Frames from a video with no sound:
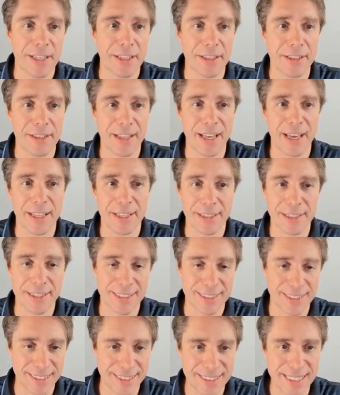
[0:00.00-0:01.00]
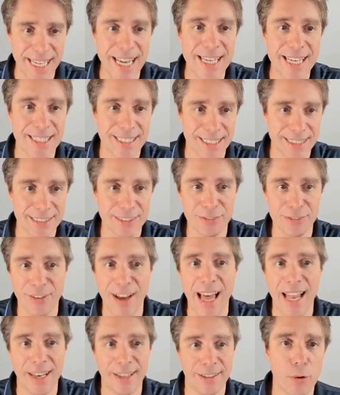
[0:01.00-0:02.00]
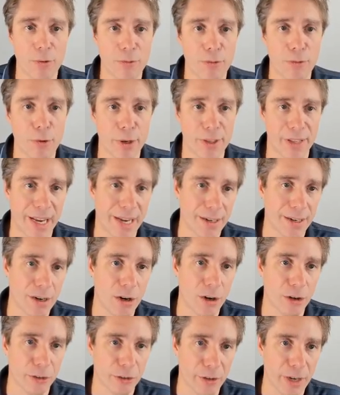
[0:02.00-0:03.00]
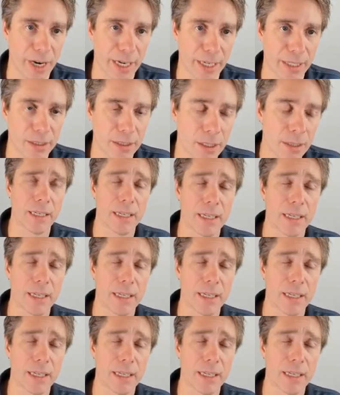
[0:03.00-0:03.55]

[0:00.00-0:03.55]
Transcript: that the state is valid for that contract.